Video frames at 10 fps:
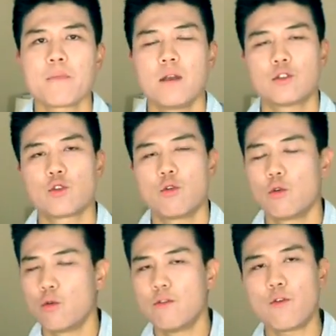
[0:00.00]

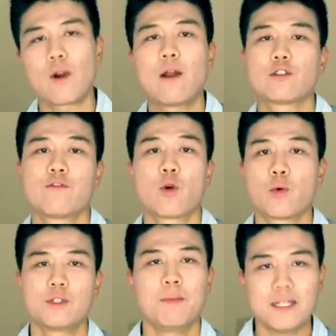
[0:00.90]
So 4 hours of work
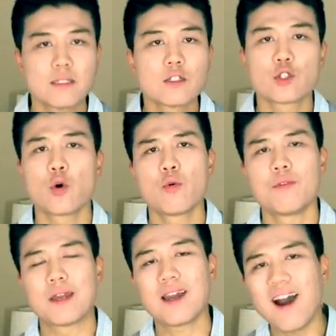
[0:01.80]
was missed. So
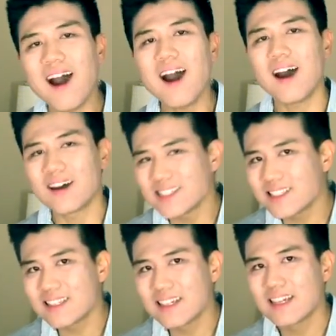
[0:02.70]
the
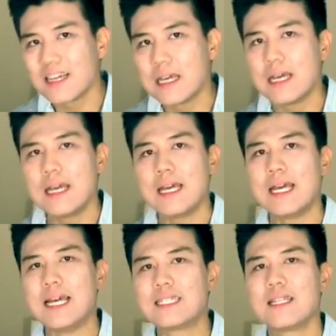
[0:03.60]
cost
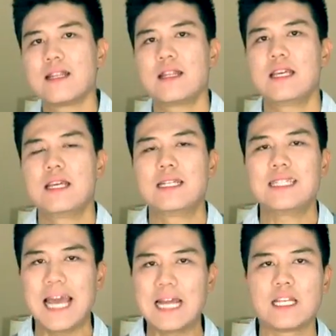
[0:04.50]
isn't the
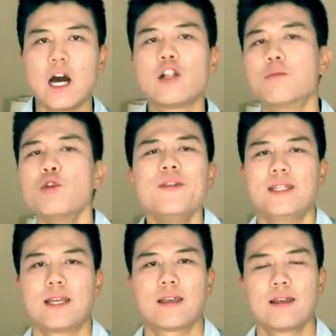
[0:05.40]
$10 movie
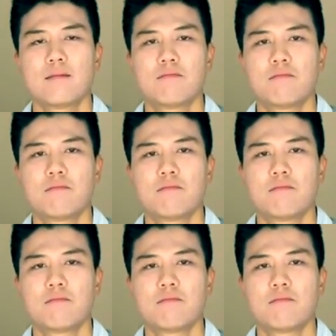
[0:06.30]
ticket.